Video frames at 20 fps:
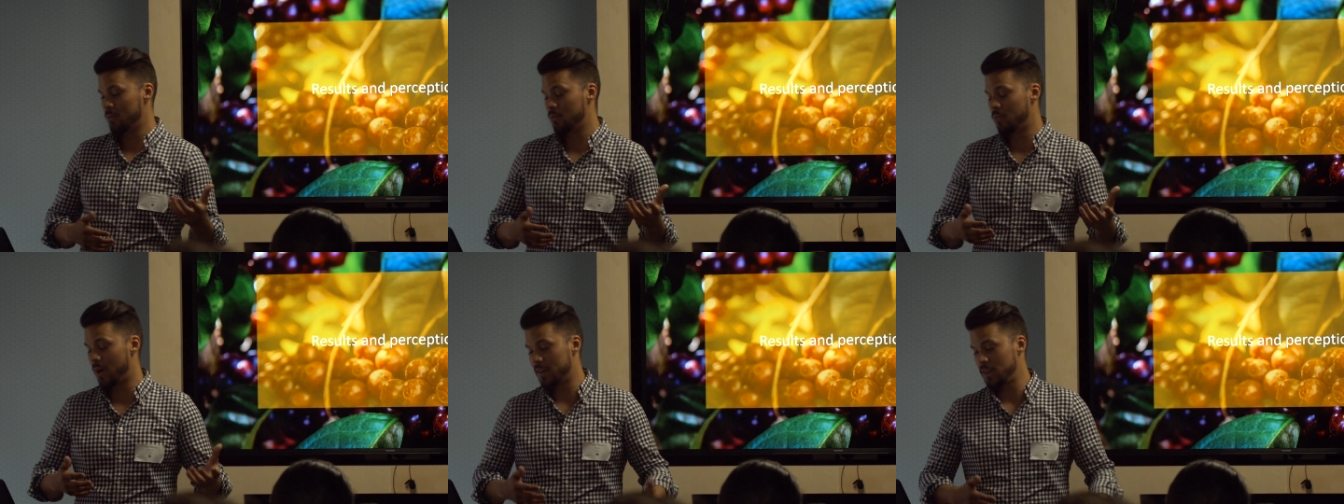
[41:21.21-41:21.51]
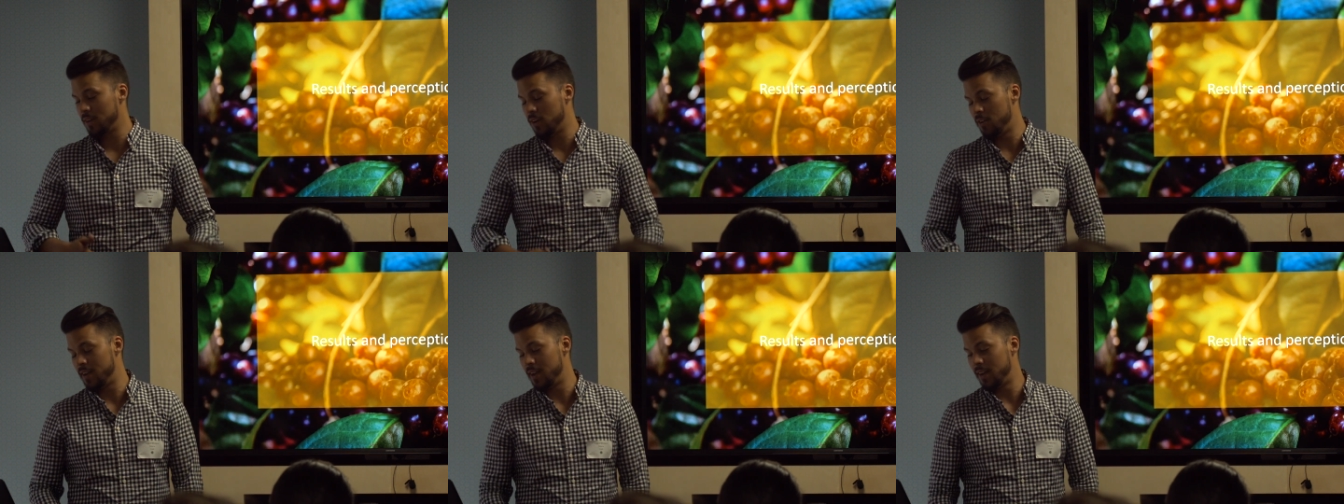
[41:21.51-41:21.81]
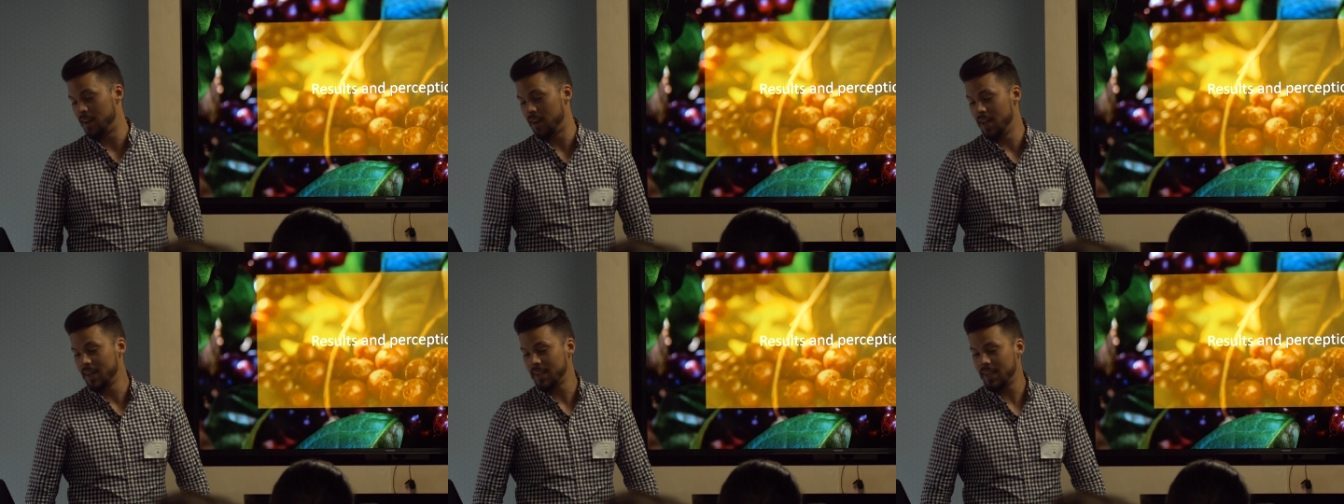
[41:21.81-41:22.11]
quite
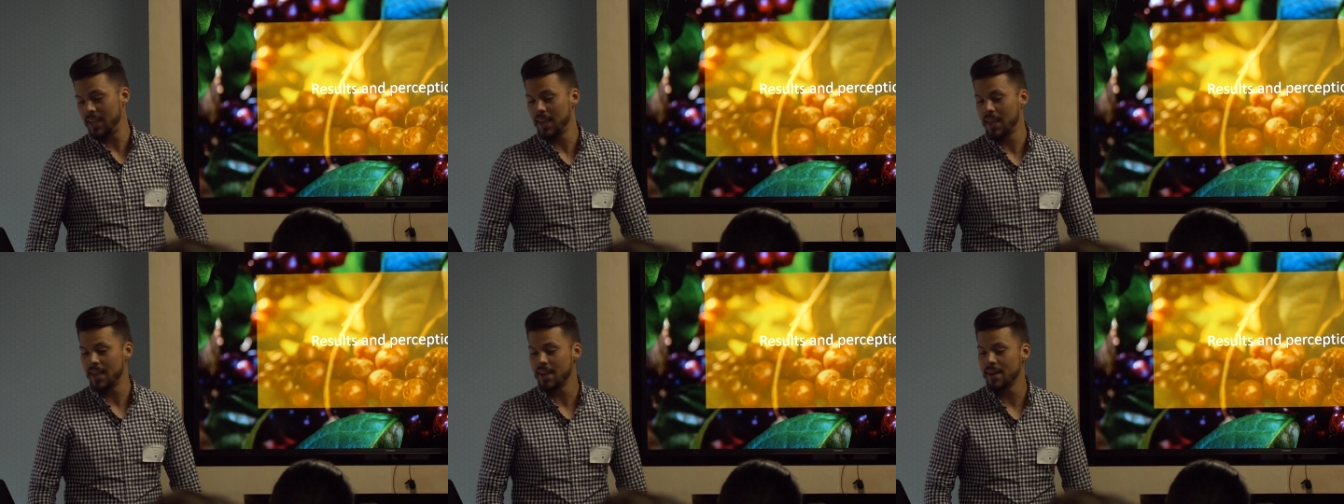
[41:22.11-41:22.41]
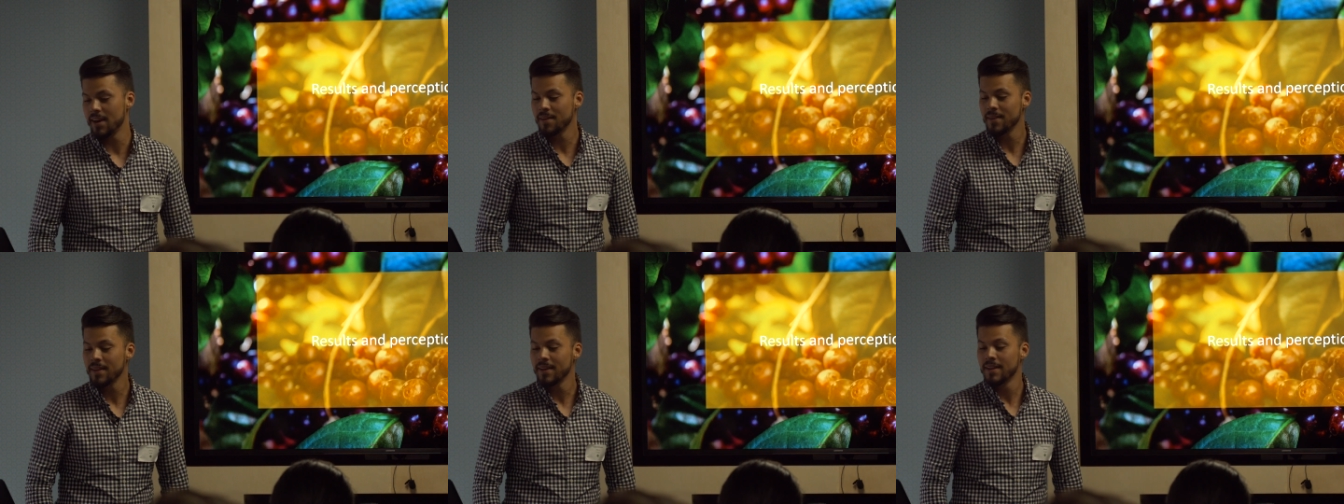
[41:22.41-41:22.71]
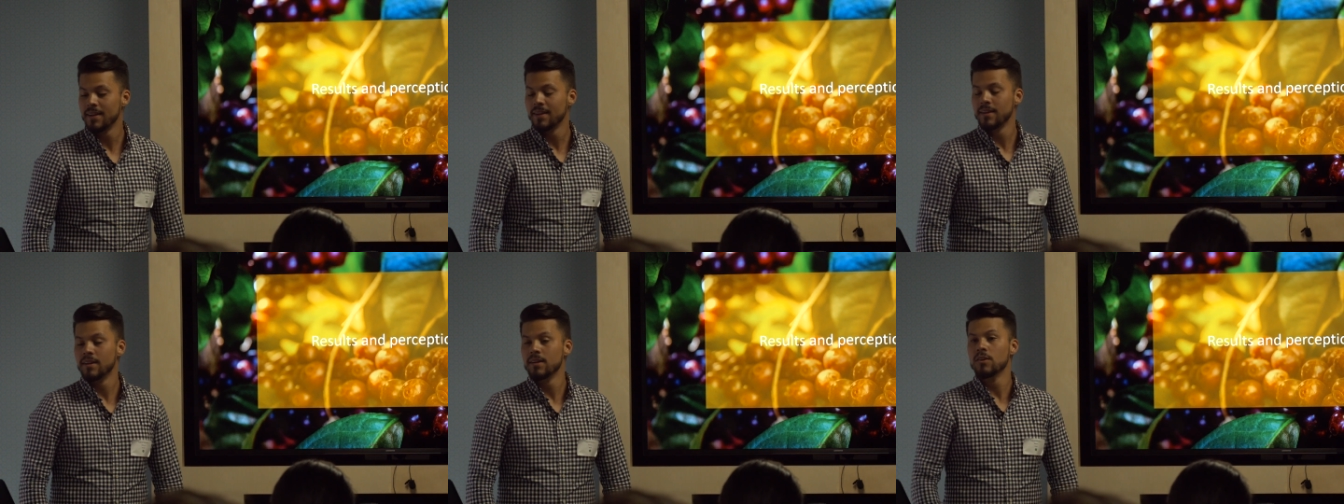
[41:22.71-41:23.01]
uh, lucky here.
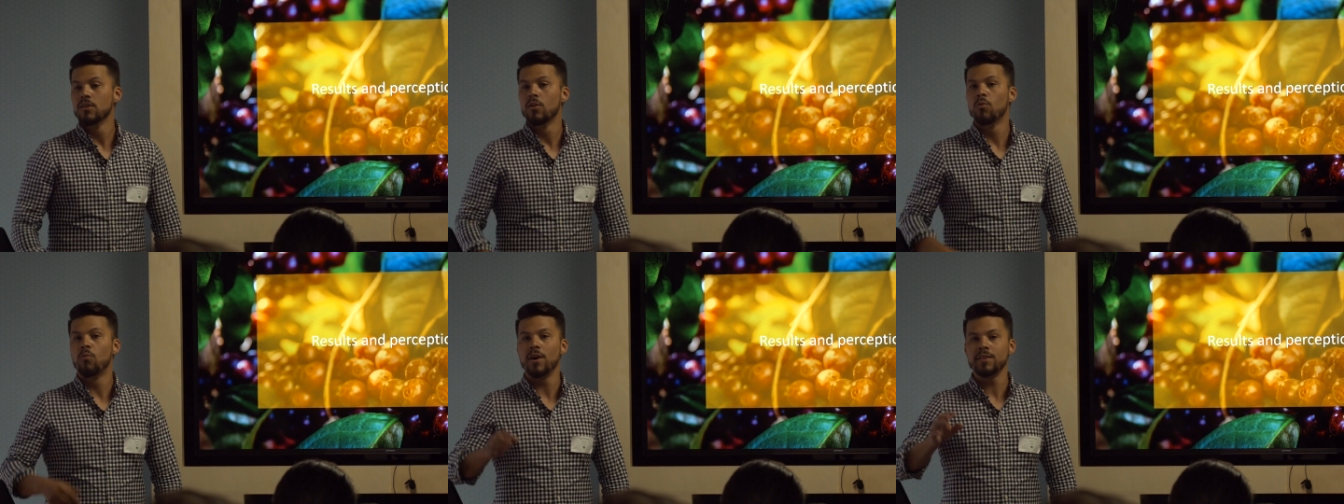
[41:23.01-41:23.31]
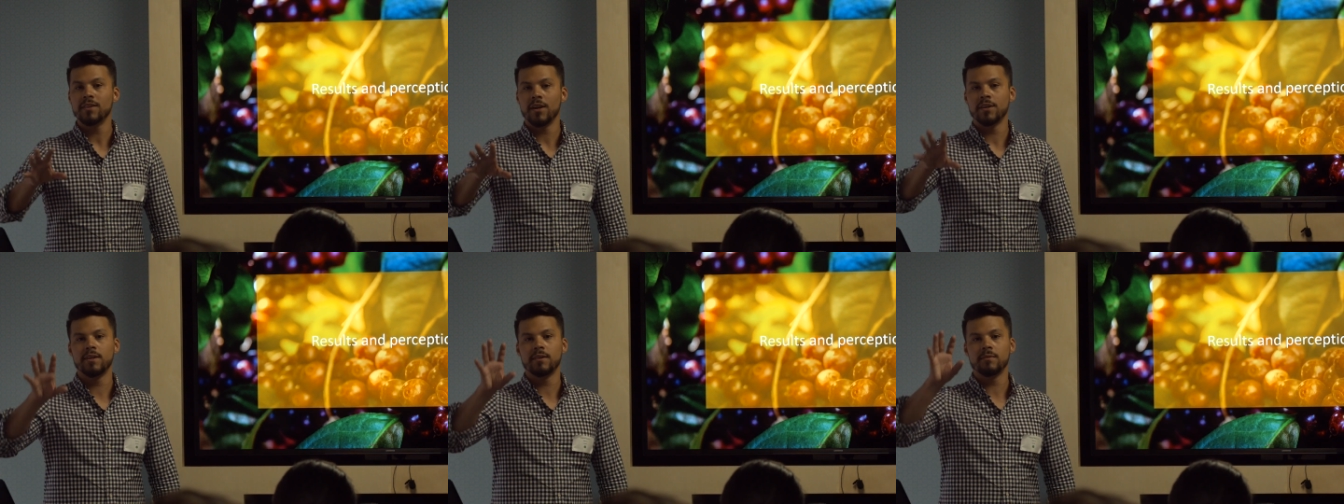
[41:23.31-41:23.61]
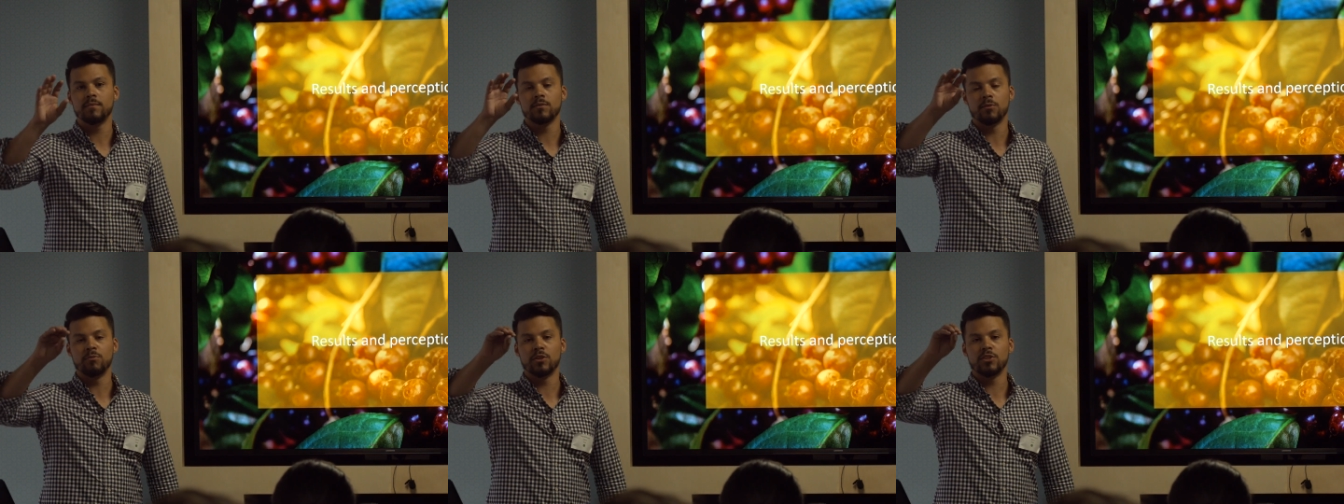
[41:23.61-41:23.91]
What are
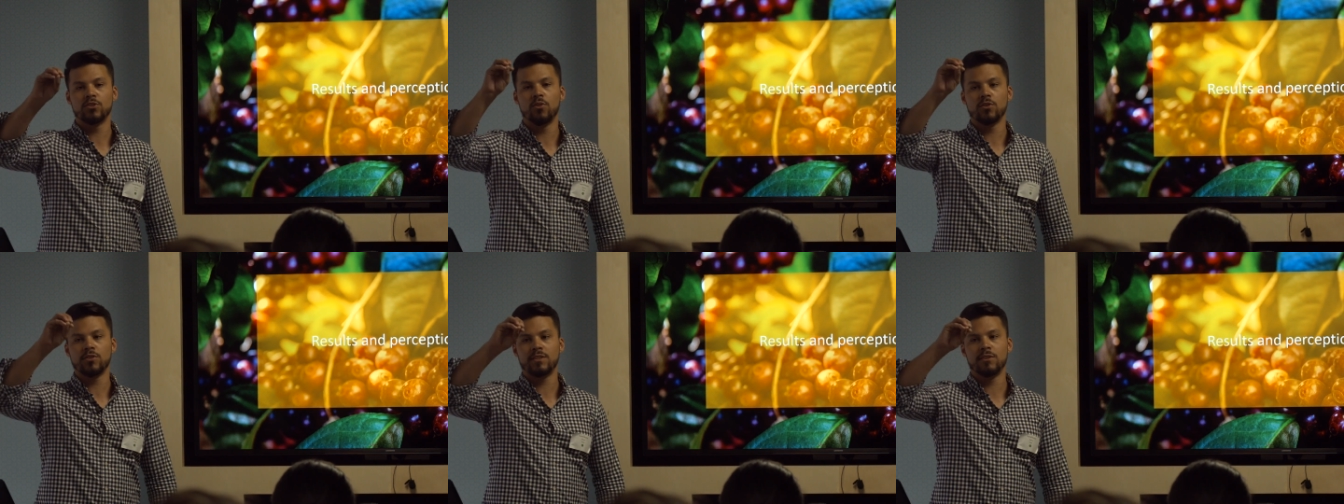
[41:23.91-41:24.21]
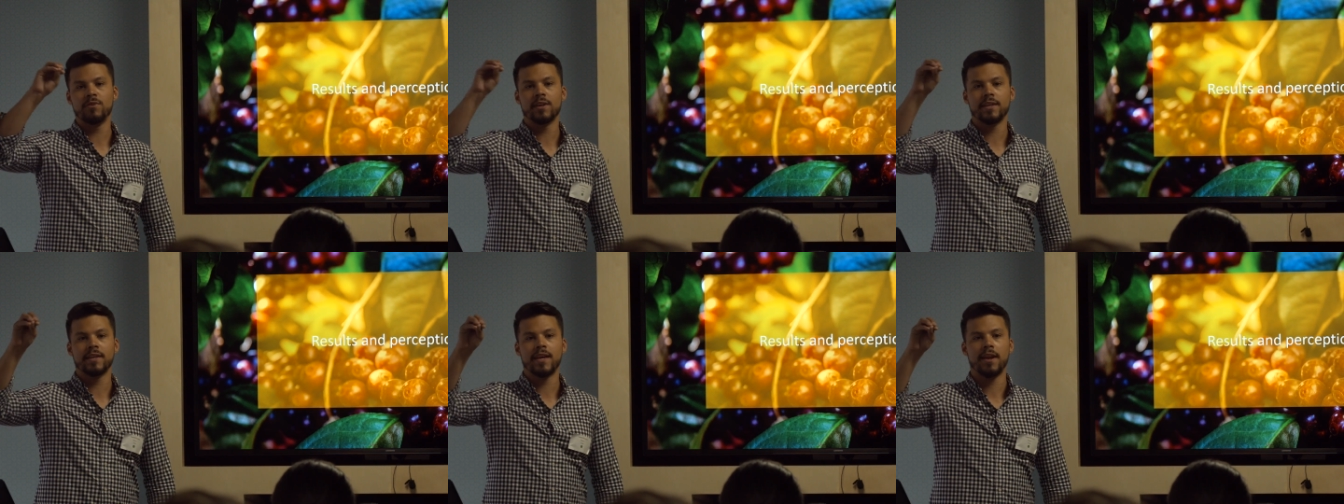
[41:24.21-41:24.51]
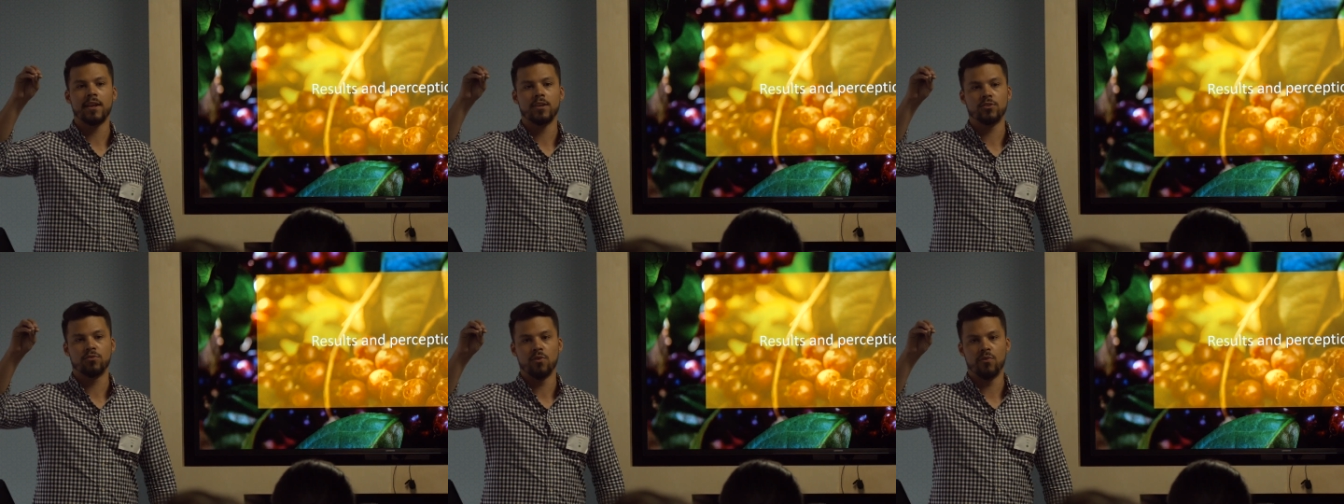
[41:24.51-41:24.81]
the, the results that we are
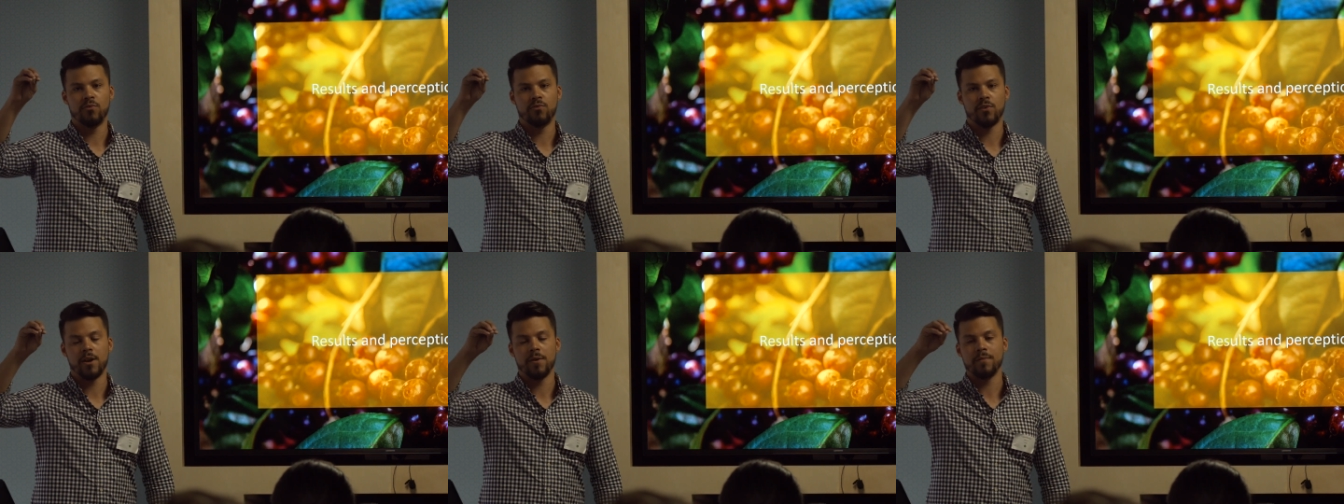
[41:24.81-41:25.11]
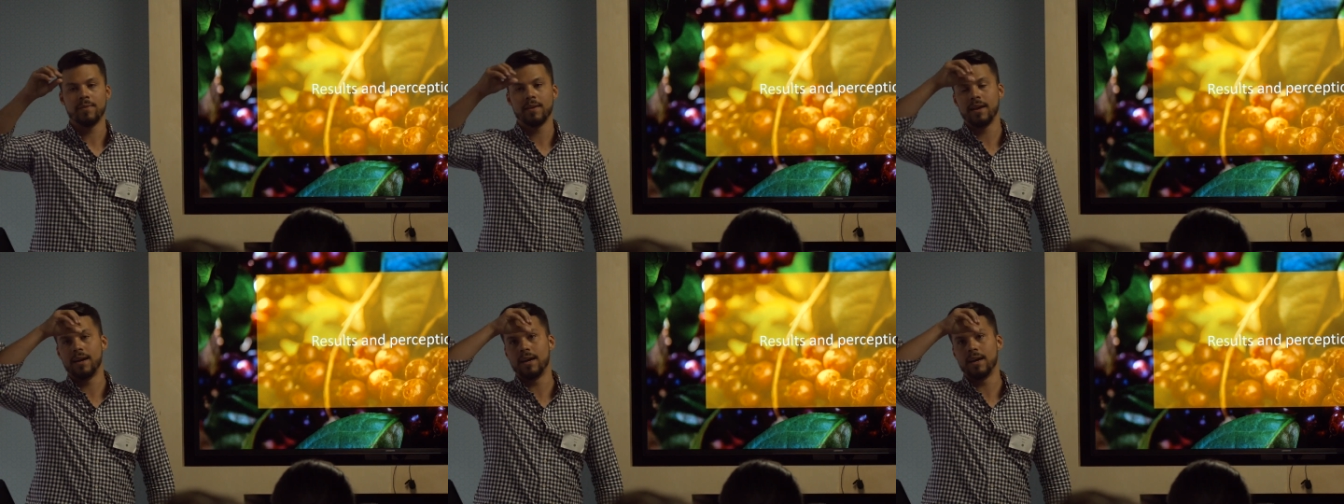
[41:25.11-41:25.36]
getting so far?